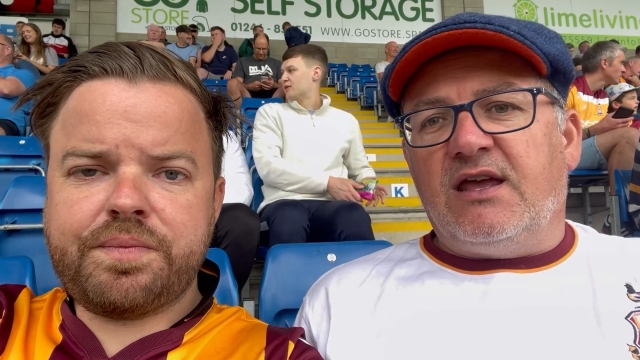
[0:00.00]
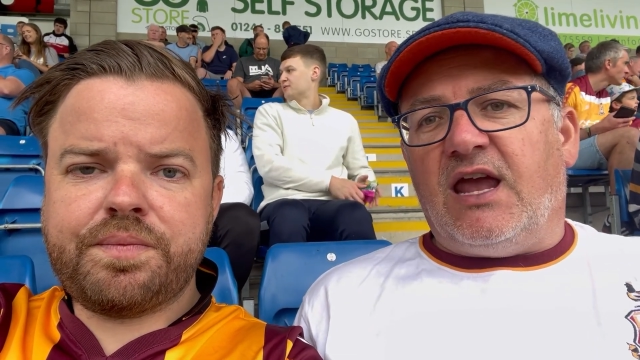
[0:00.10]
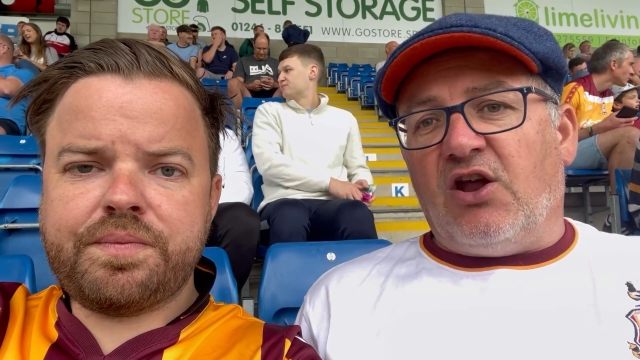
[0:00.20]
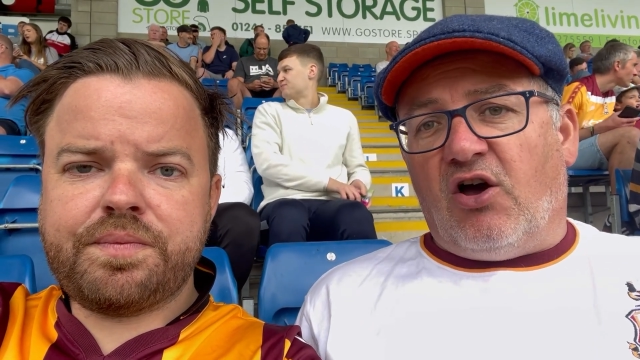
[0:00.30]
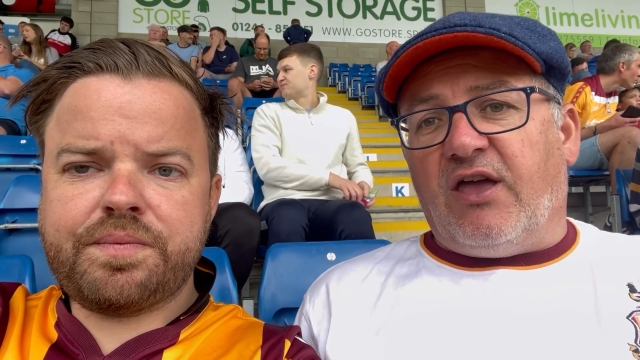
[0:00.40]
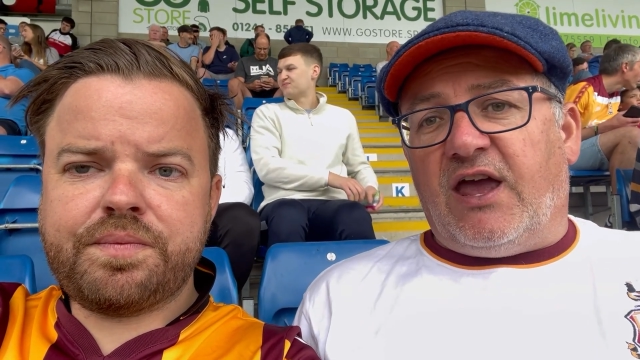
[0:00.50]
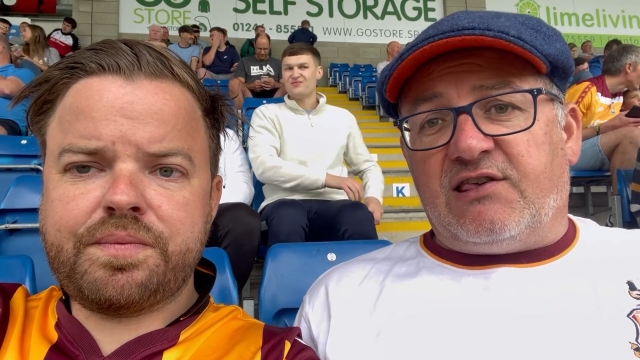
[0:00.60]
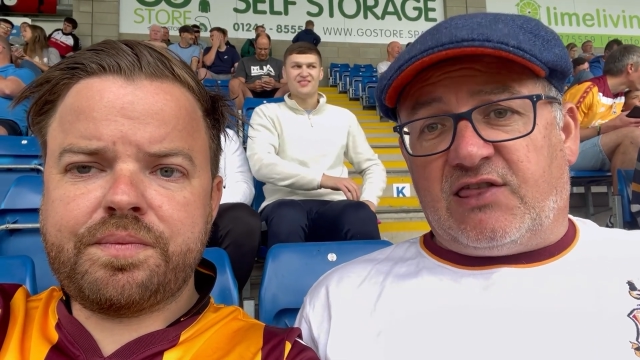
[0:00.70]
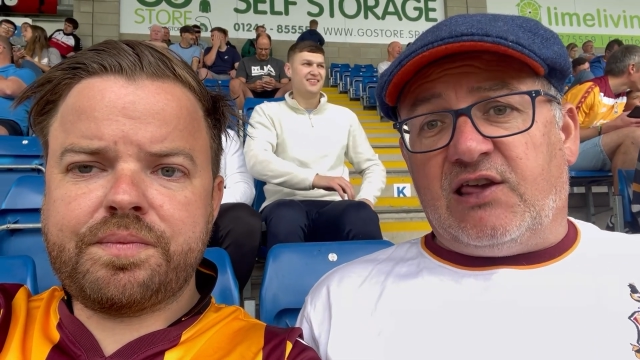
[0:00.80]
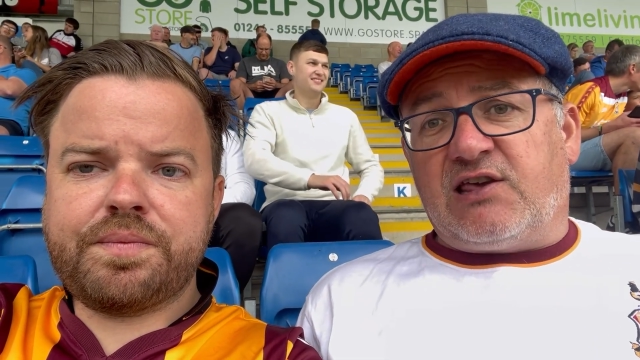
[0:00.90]
Speaker 1: you know,
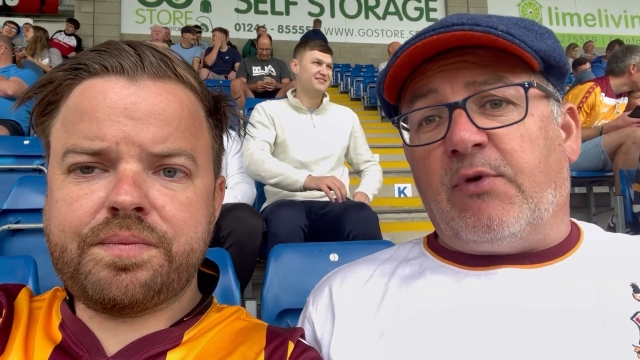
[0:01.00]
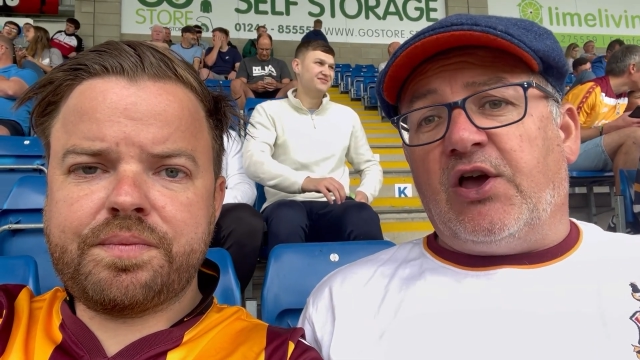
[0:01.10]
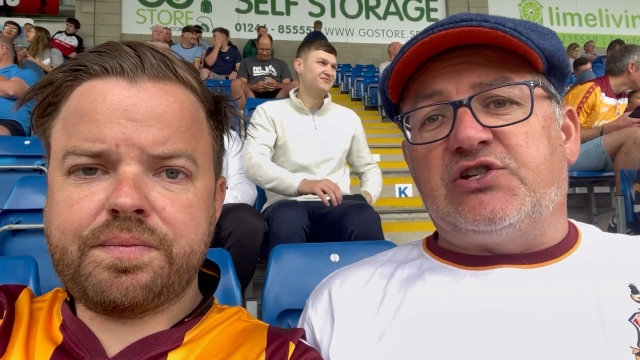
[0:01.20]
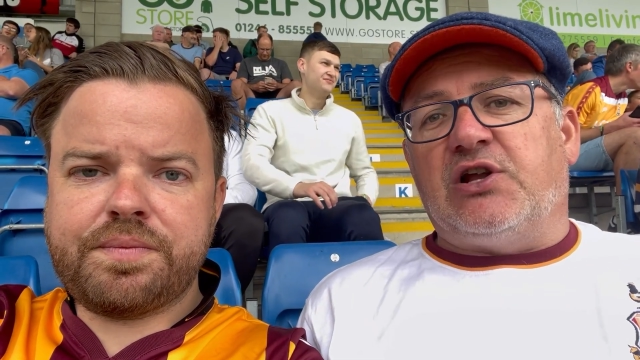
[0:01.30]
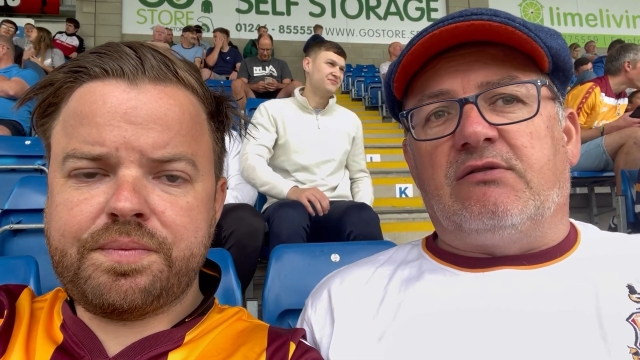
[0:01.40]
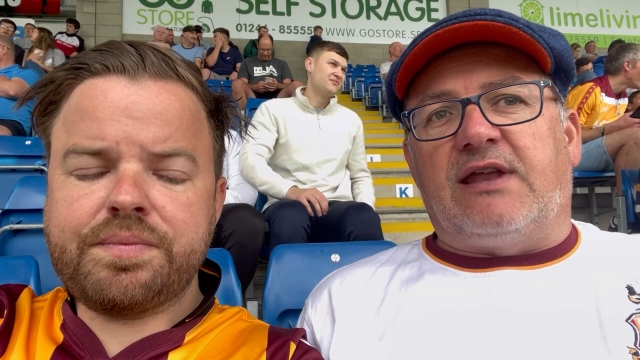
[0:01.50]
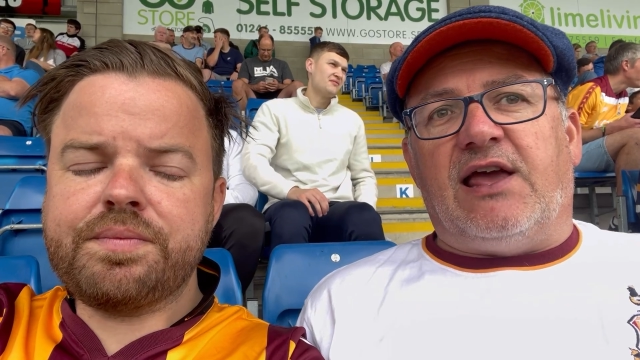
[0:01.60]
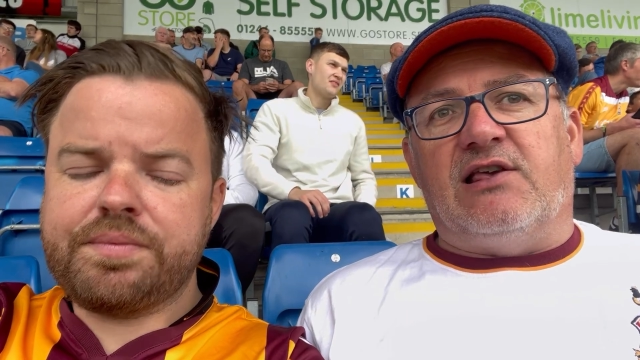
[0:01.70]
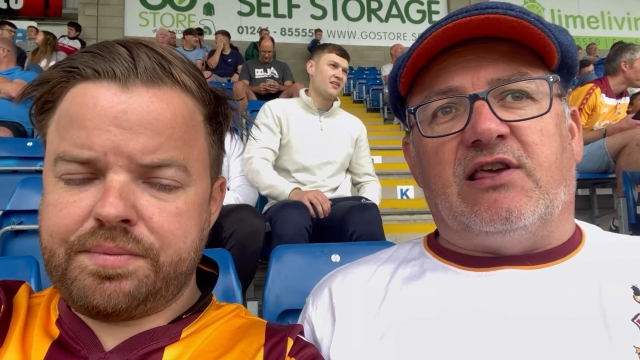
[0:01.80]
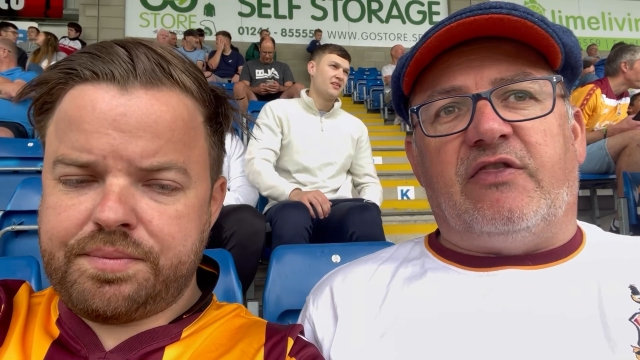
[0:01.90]
it's these commercial
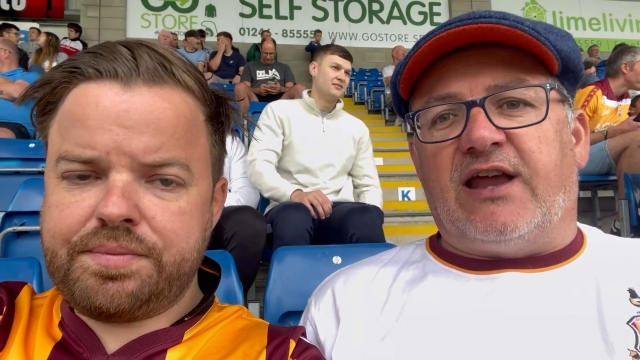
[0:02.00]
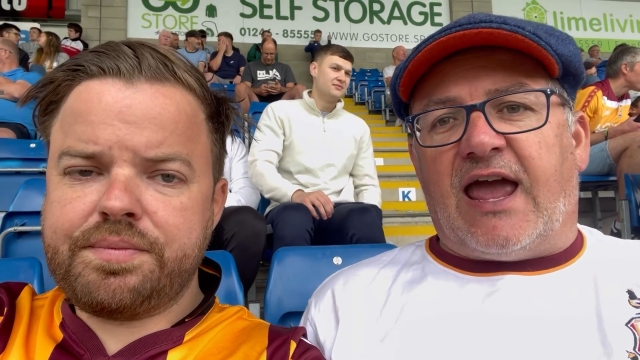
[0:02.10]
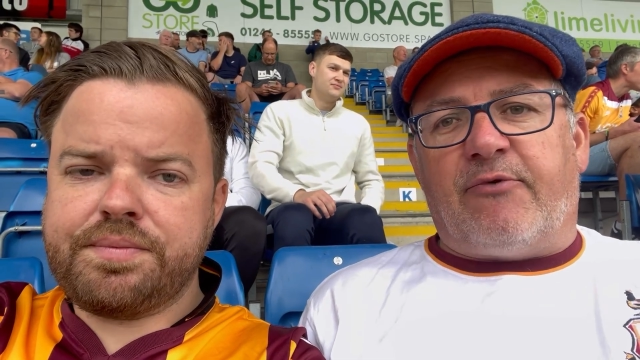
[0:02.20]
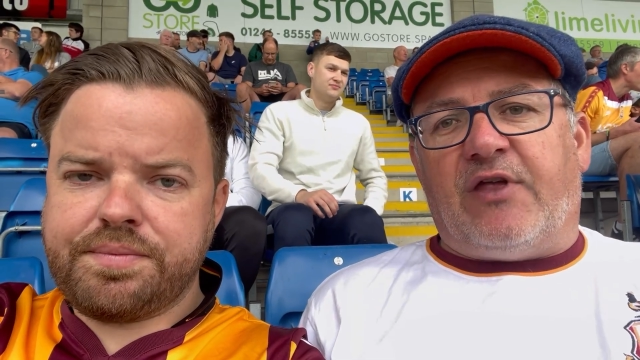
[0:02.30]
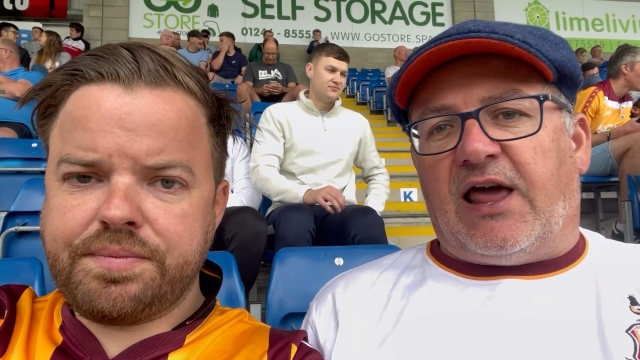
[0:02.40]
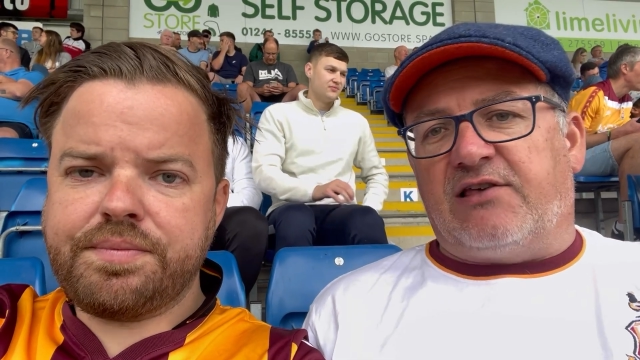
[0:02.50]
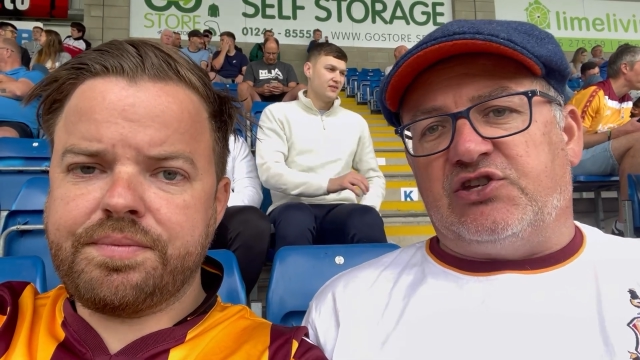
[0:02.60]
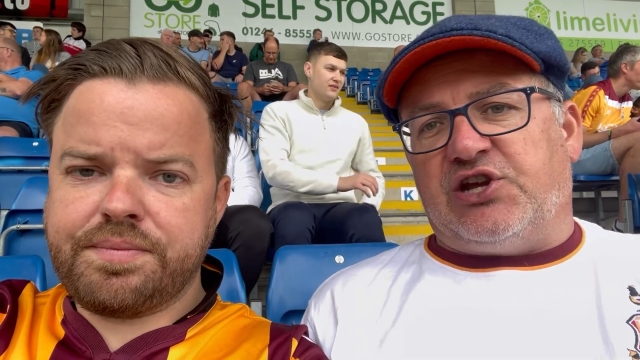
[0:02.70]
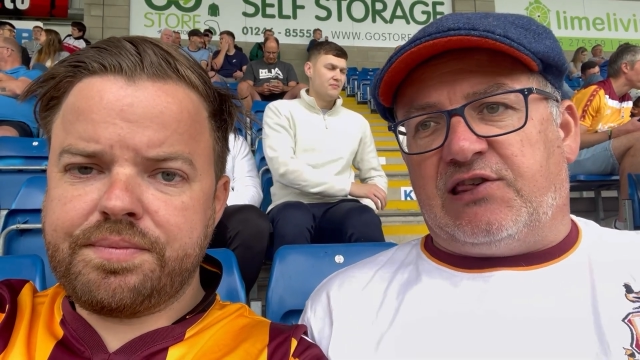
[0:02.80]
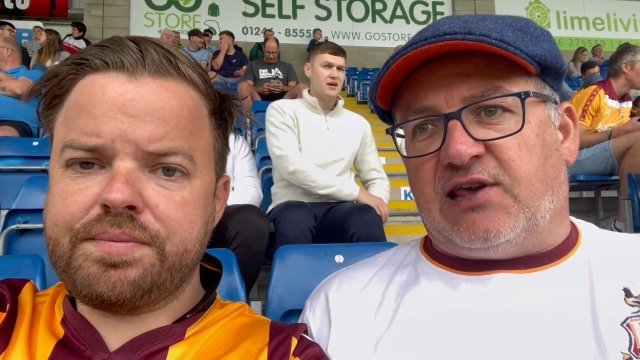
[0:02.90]
deals that they get with the likes of
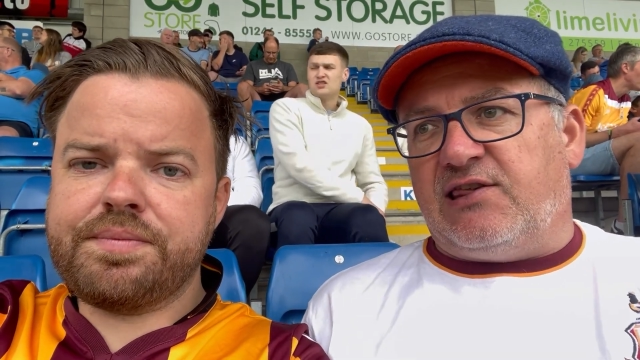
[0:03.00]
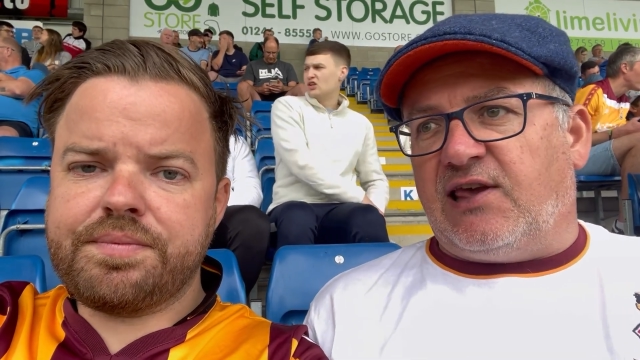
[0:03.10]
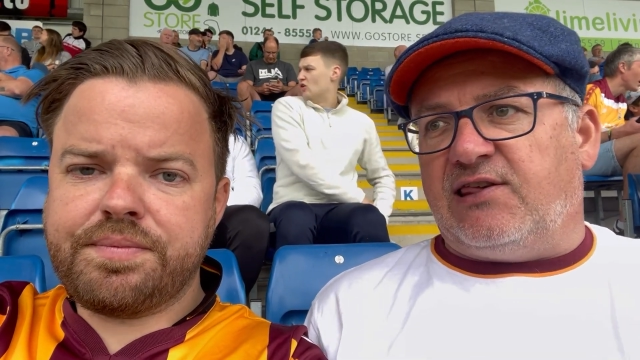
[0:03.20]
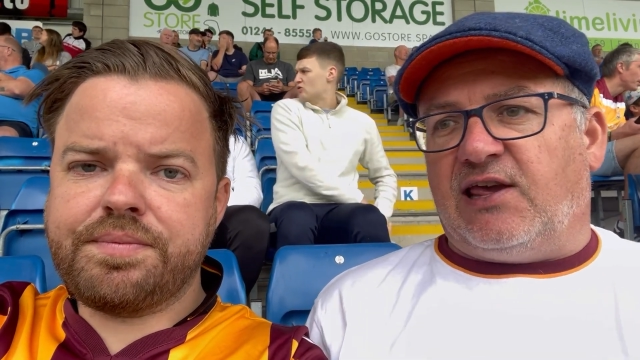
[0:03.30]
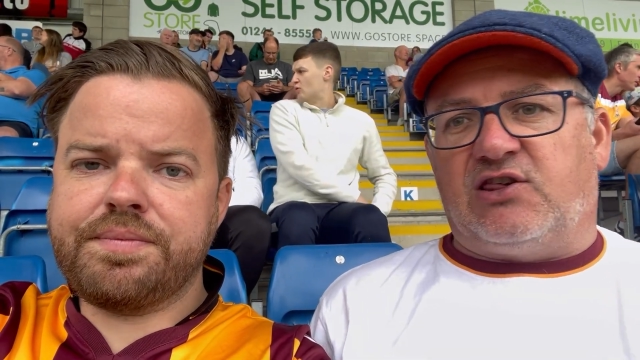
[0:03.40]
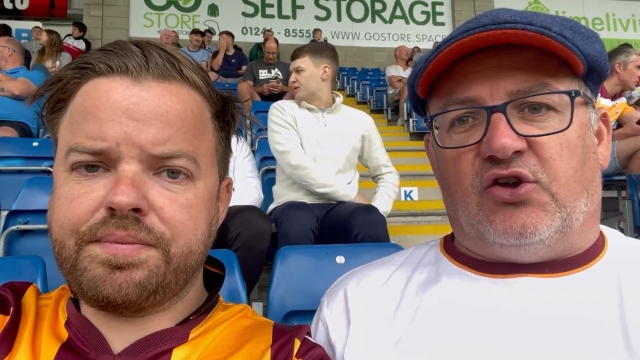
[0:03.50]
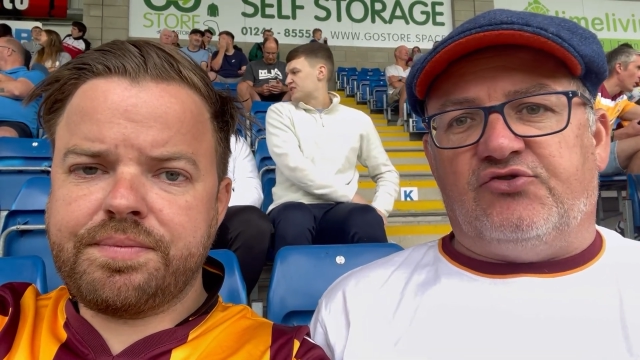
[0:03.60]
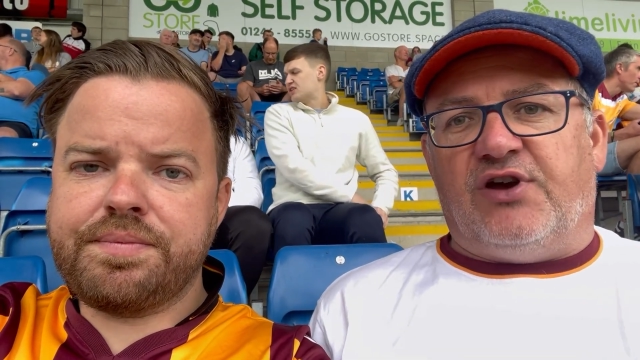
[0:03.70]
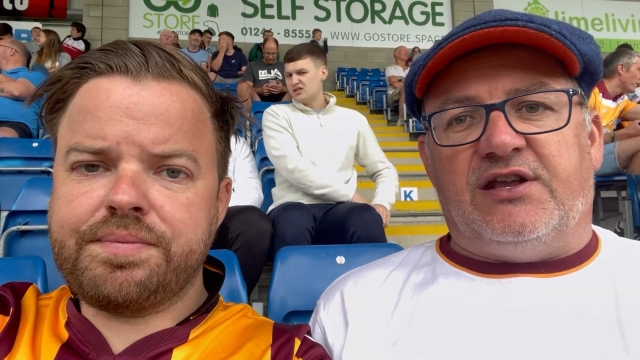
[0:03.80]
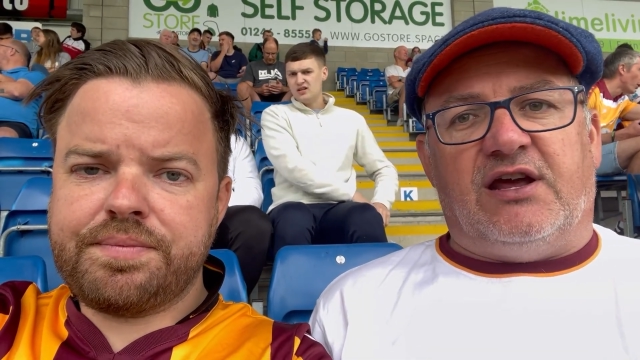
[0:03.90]
JCT
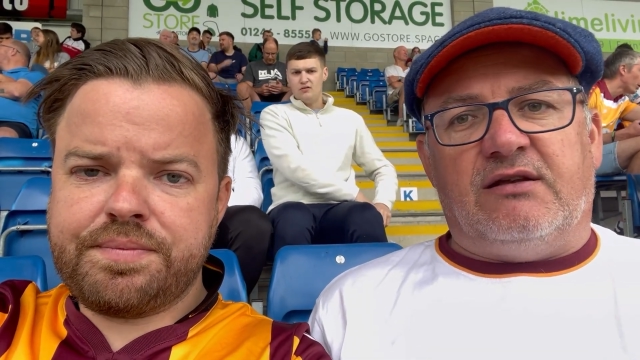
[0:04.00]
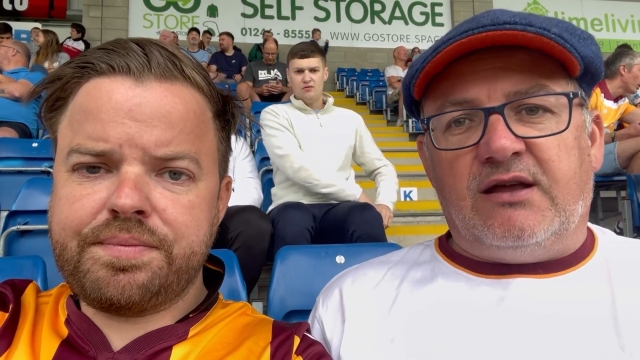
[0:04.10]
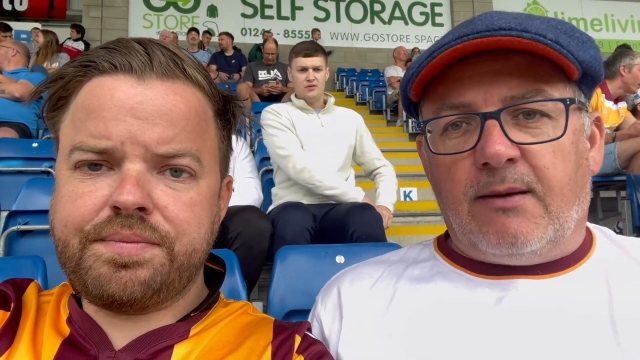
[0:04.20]
600 and